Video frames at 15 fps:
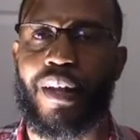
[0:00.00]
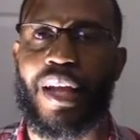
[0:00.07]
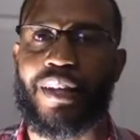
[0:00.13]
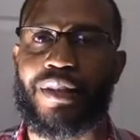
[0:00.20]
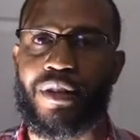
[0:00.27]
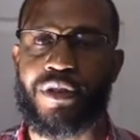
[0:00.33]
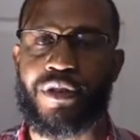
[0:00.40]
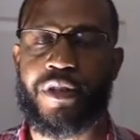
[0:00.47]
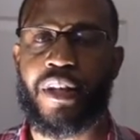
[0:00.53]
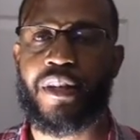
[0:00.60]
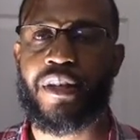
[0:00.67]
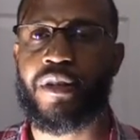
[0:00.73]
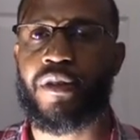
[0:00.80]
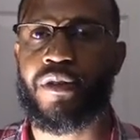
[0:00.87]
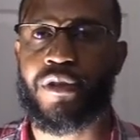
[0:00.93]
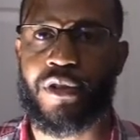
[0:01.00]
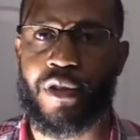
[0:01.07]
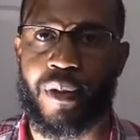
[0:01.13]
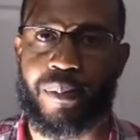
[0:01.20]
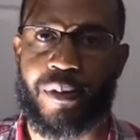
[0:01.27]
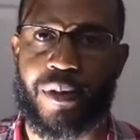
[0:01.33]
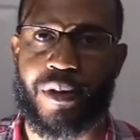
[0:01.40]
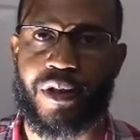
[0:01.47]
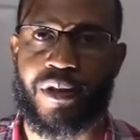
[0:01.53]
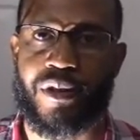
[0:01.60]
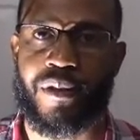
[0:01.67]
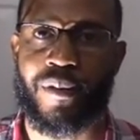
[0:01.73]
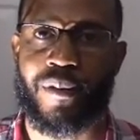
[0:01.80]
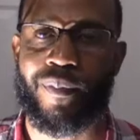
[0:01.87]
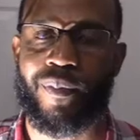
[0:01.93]
And then study those
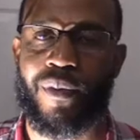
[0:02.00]
scriptures.